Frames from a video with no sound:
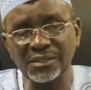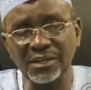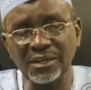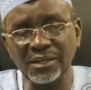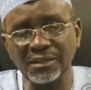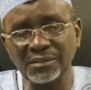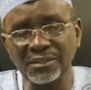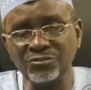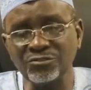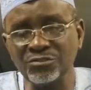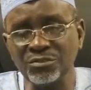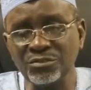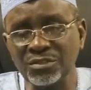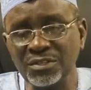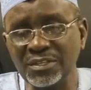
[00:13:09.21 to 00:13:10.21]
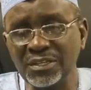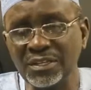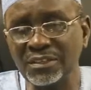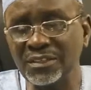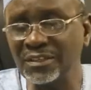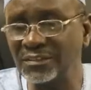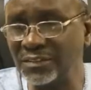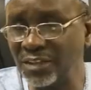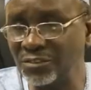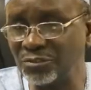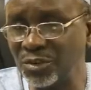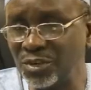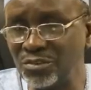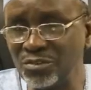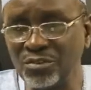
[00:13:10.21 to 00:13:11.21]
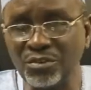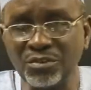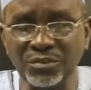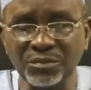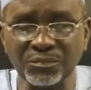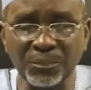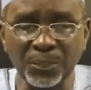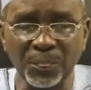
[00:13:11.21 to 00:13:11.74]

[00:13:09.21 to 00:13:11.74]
uh, the two, three things as we know